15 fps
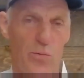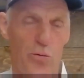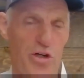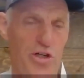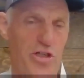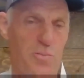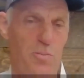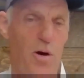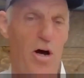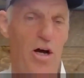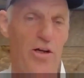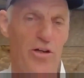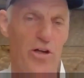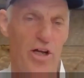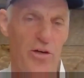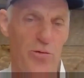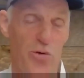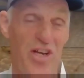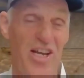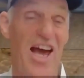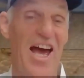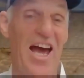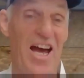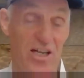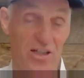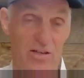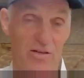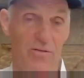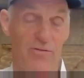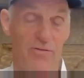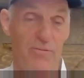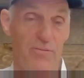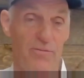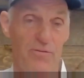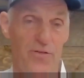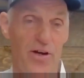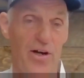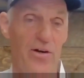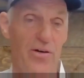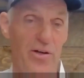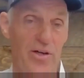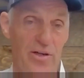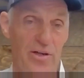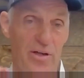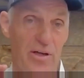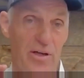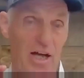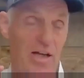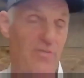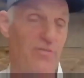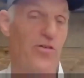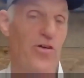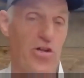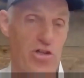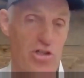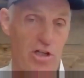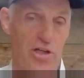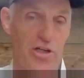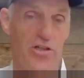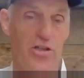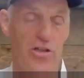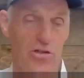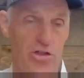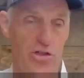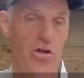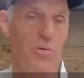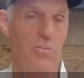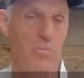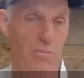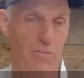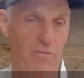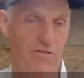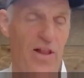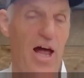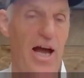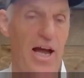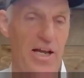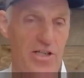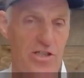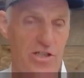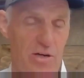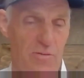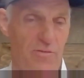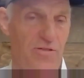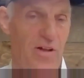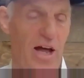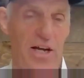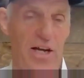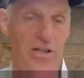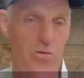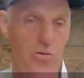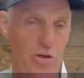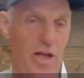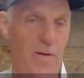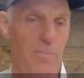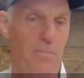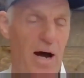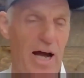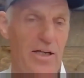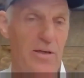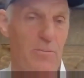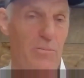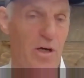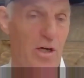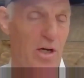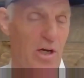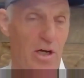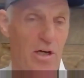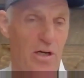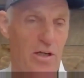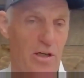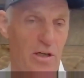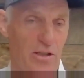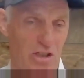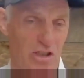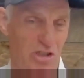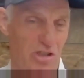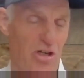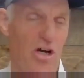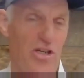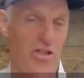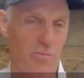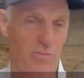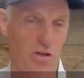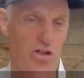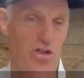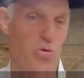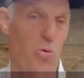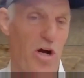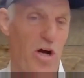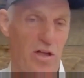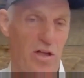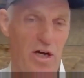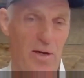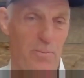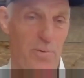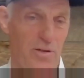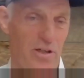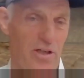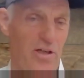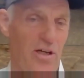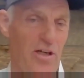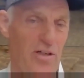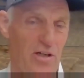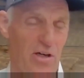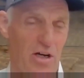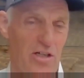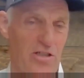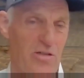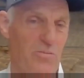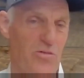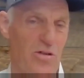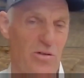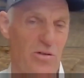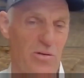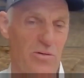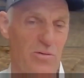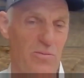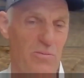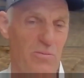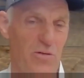respond and react very adversely to some flies. Some flies, when they bite them, cause them to swell up and cause them to